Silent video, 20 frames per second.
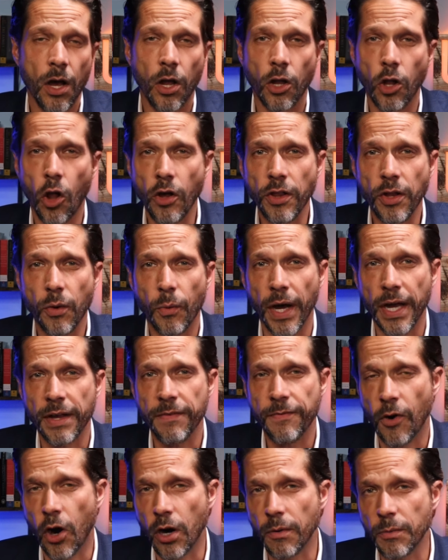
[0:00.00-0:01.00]
Along the way,
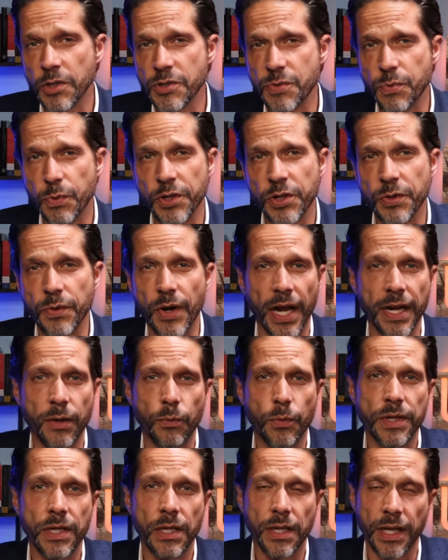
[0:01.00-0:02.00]
farmers would
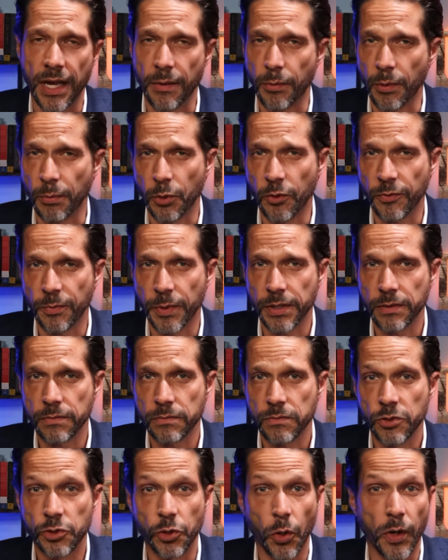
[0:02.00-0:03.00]
unite with the labor movement,
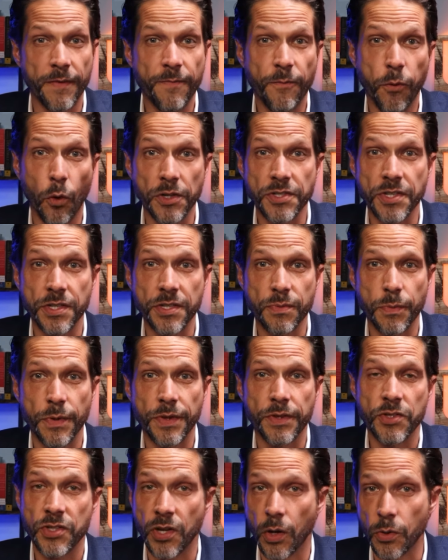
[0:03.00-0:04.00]
join forces
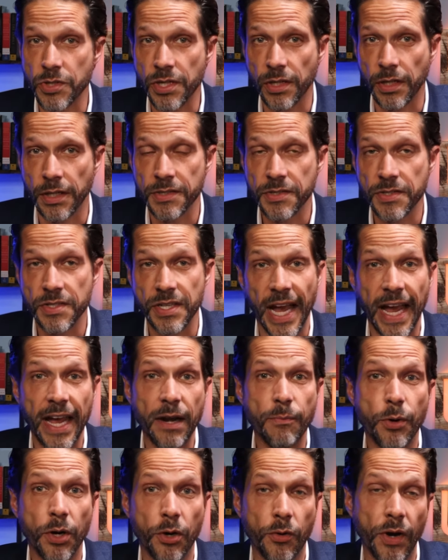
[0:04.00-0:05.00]
with socialists
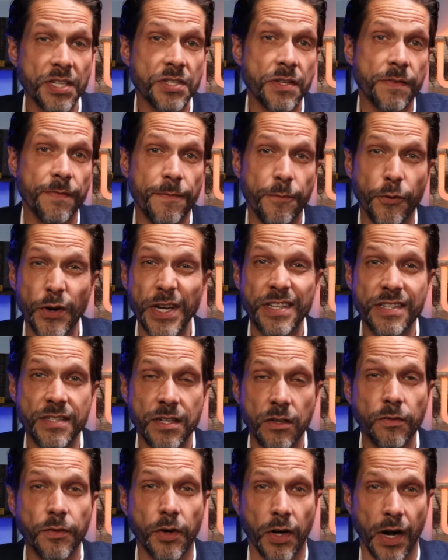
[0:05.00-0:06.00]
and progressive free
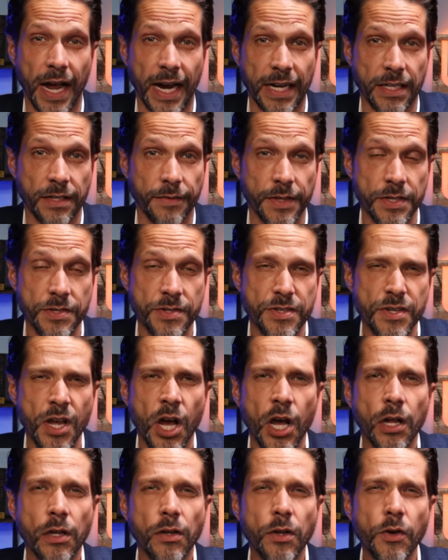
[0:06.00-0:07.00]
silver activists
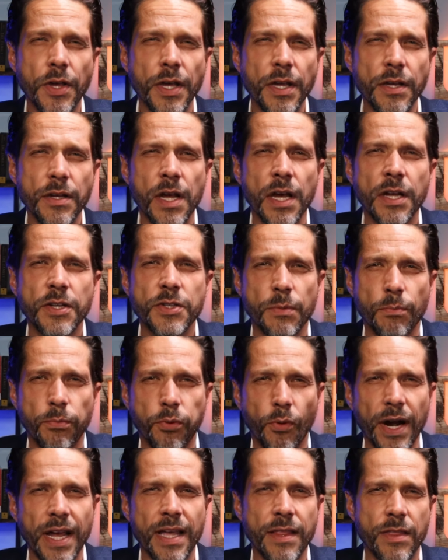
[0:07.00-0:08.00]
looking to
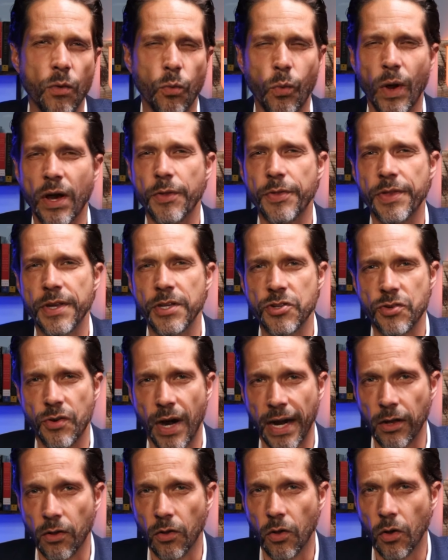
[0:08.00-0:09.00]
break the wealthy
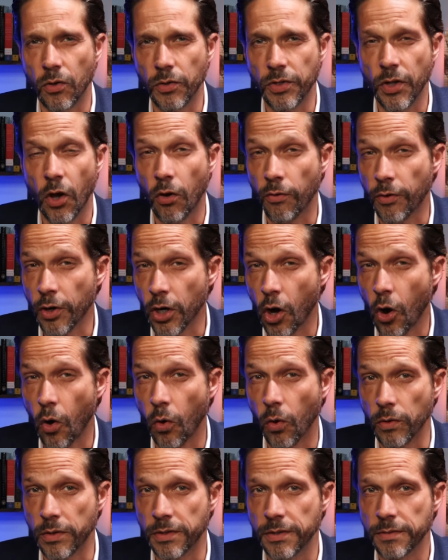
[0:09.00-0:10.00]
stranglehold over
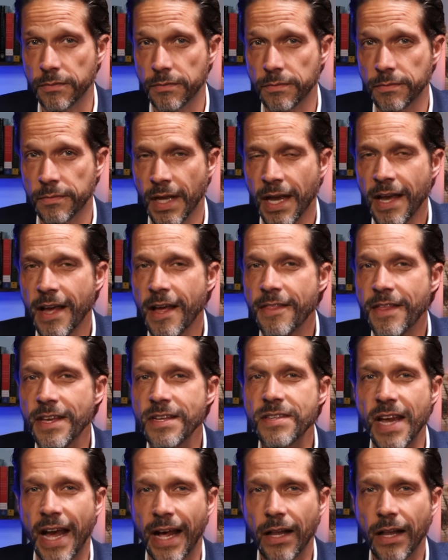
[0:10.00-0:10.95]
gold. This